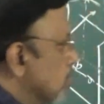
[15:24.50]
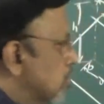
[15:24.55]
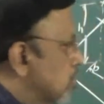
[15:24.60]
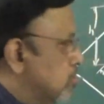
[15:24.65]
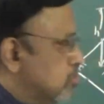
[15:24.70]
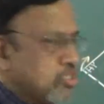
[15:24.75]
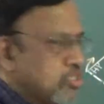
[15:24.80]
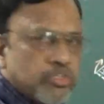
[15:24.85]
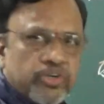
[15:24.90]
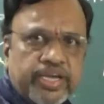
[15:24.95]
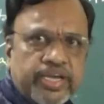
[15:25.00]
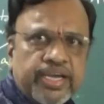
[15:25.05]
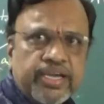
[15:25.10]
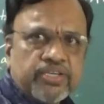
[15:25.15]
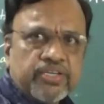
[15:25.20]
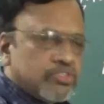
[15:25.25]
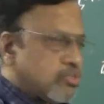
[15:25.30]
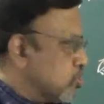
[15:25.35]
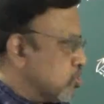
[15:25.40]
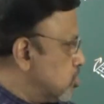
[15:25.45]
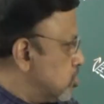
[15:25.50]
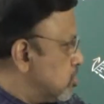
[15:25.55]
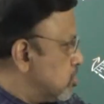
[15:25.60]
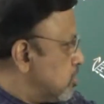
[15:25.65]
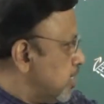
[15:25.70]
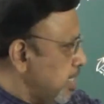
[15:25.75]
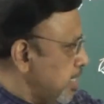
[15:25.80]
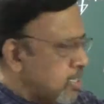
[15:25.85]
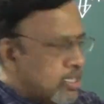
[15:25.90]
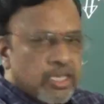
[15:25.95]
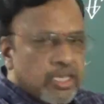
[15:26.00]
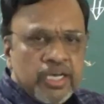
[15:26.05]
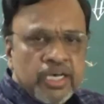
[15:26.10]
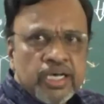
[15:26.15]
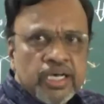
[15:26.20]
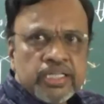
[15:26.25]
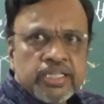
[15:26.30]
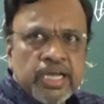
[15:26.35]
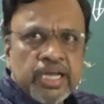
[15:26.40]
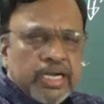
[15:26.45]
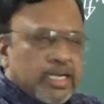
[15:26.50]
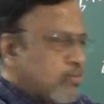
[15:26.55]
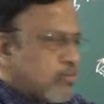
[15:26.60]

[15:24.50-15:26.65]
Is it okay? So this is the third